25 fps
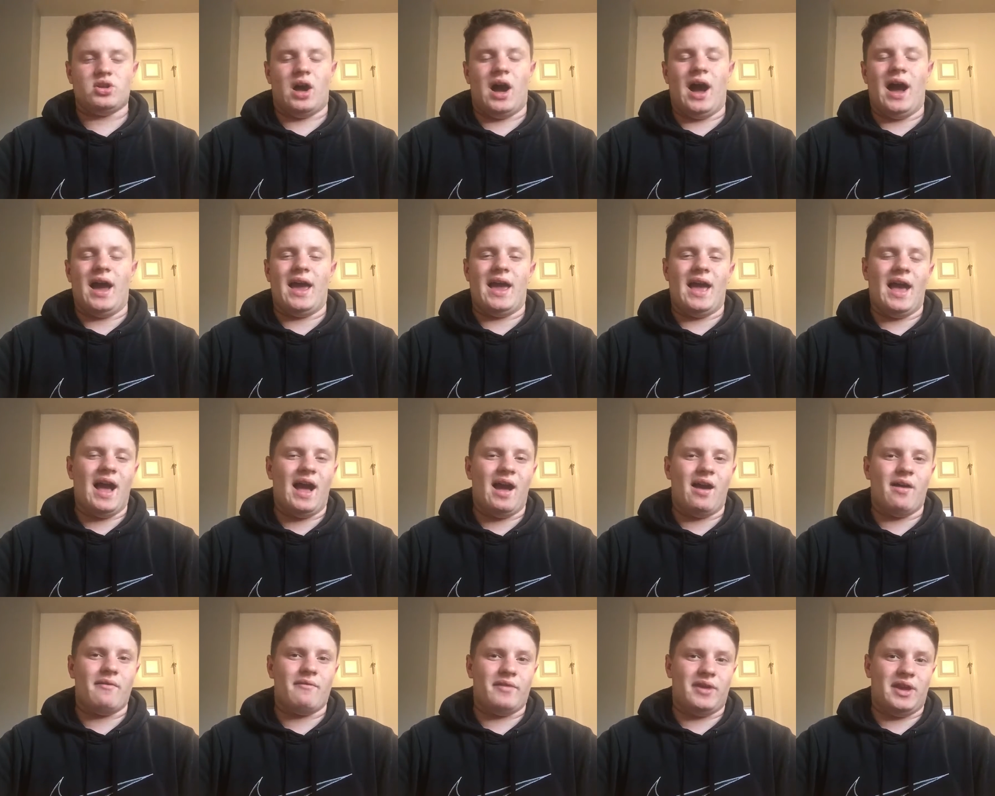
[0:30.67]
I
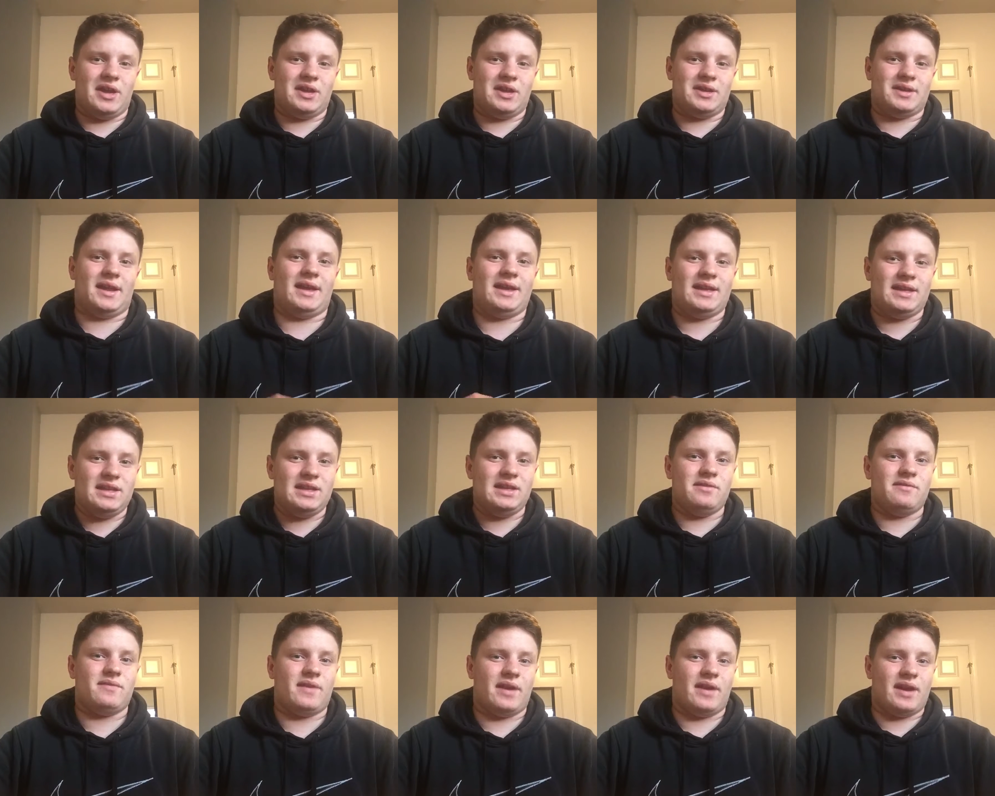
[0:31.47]
have a
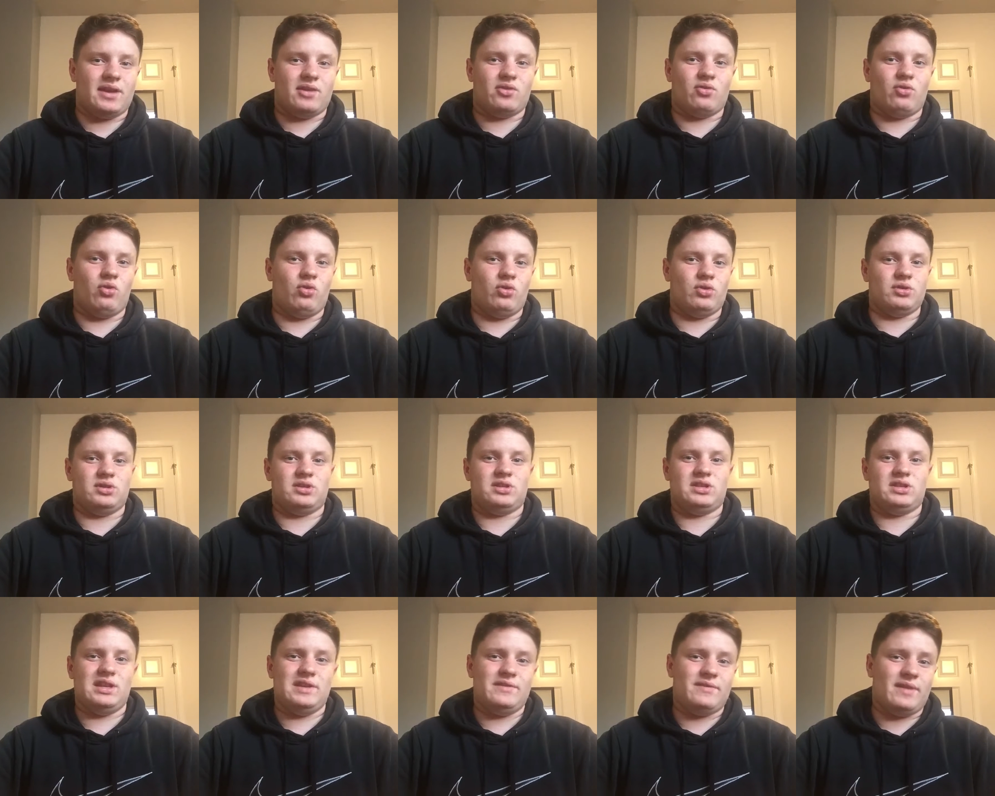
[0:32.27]
Nike Vandal
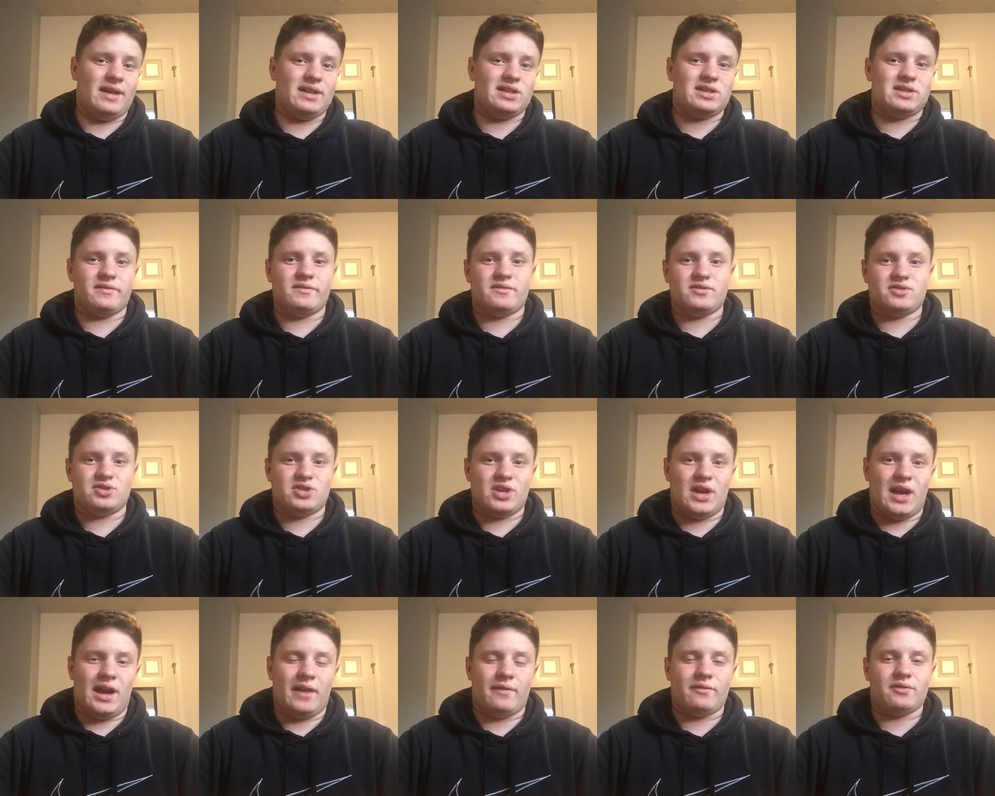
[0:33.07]
defensive
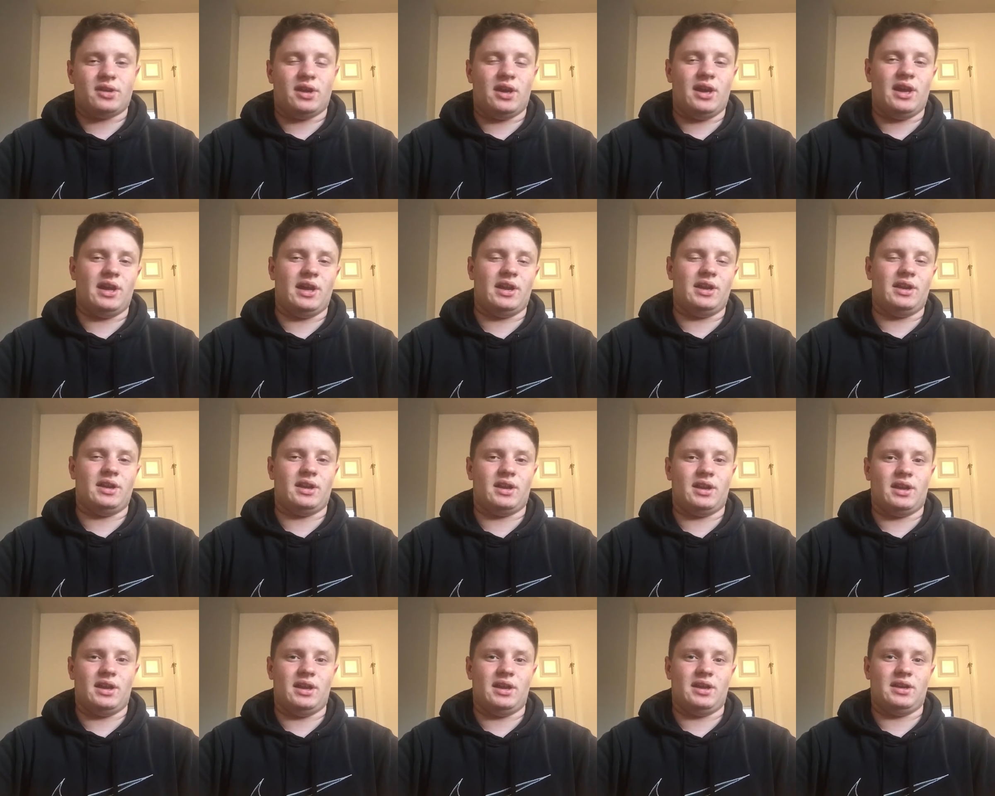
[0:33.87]
shaft and
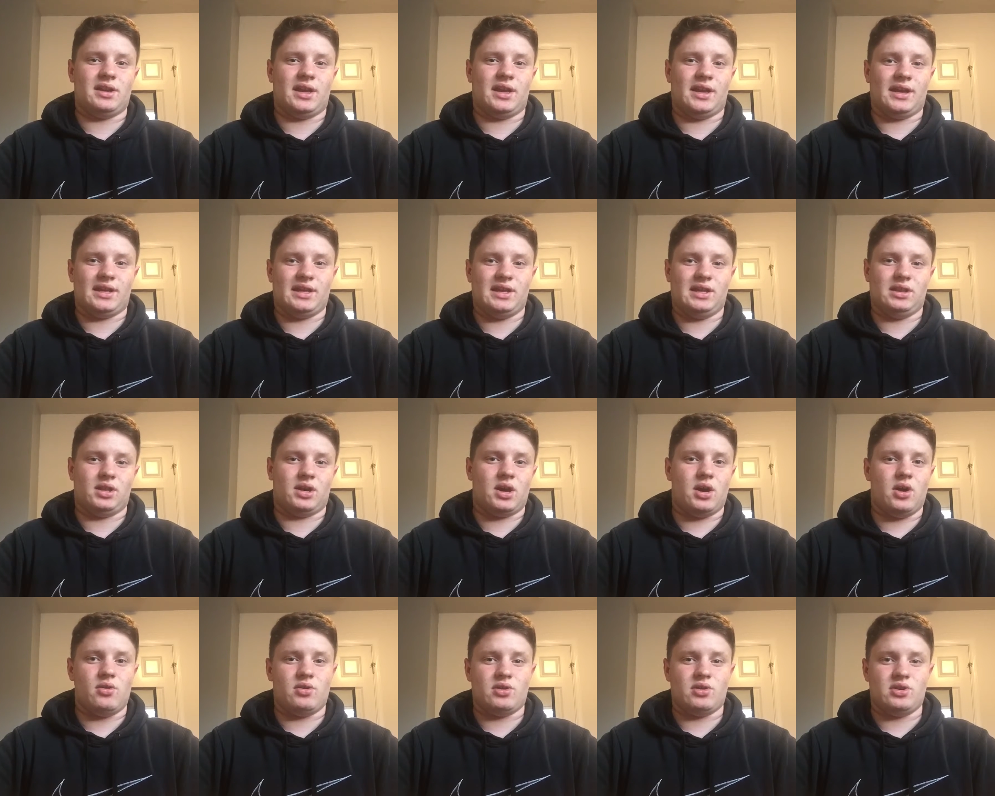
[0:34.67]
a Nike
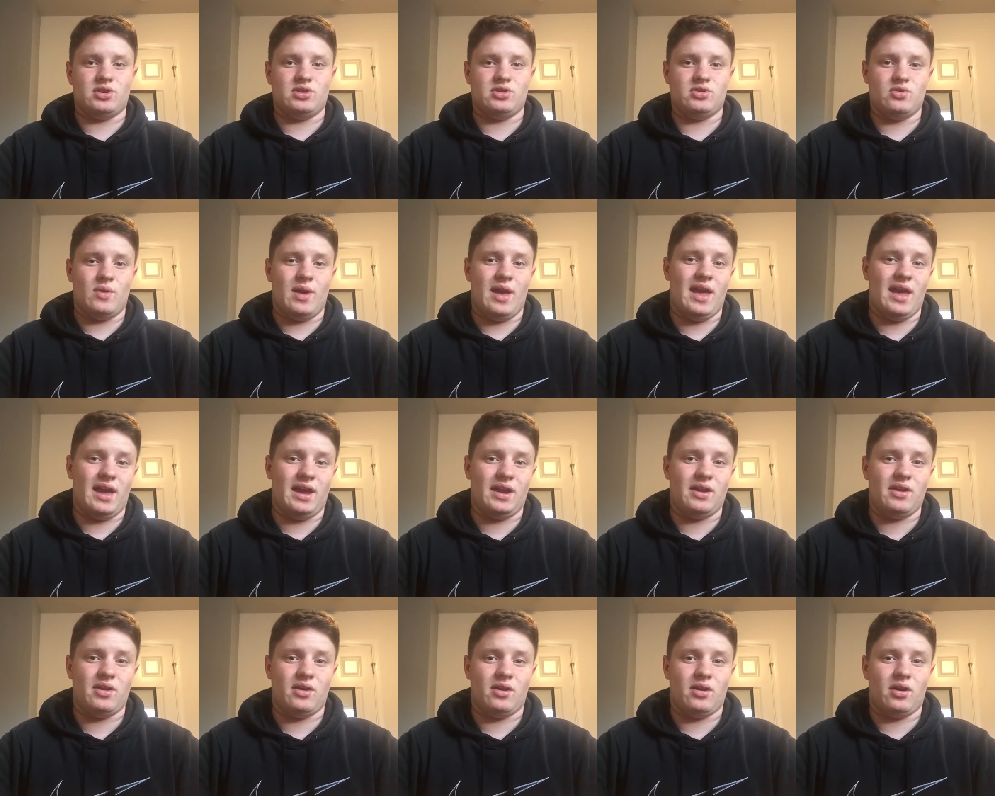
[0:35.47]
Lakota U
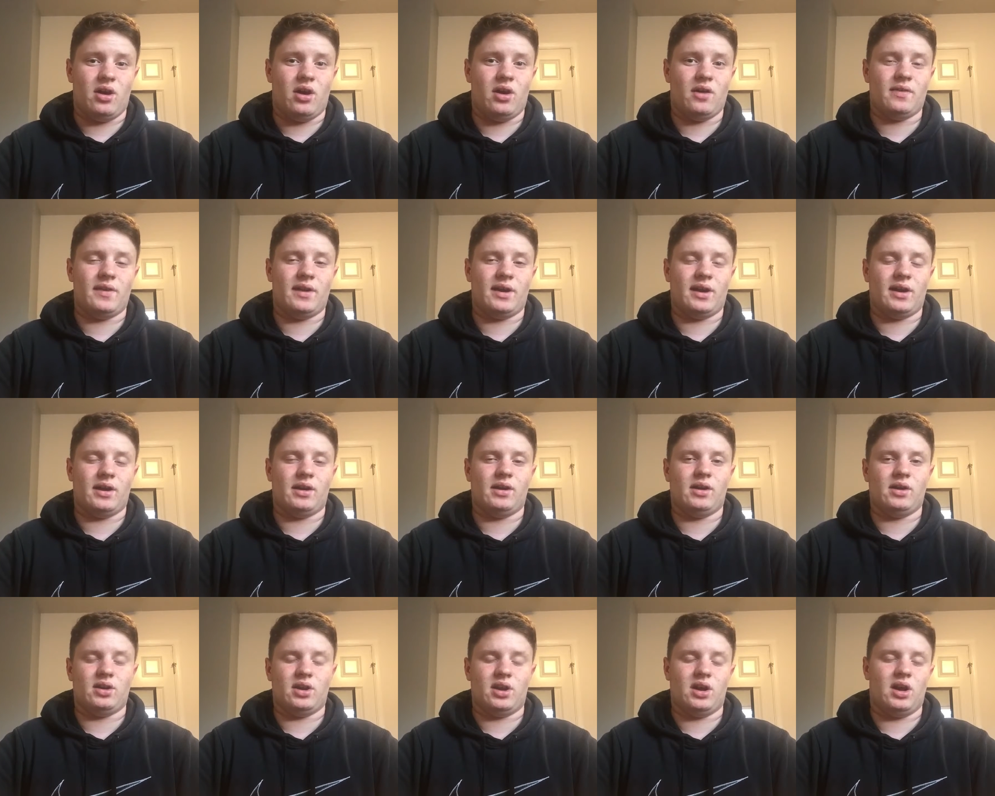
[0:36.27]
head on
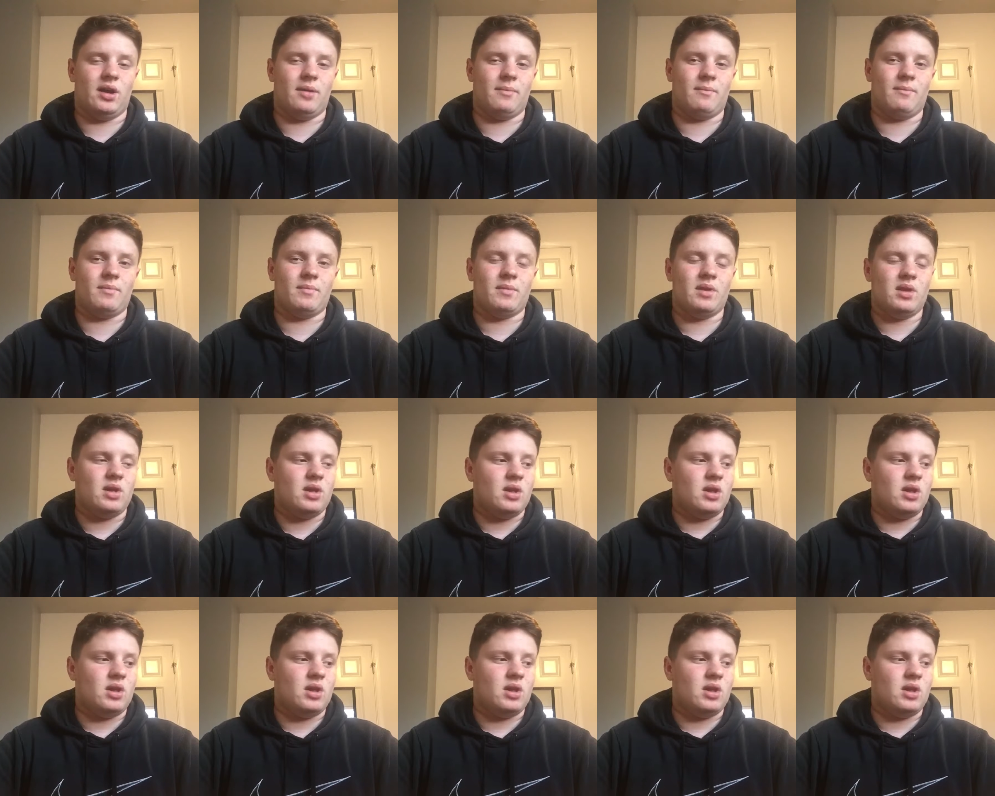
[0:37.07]
there, um,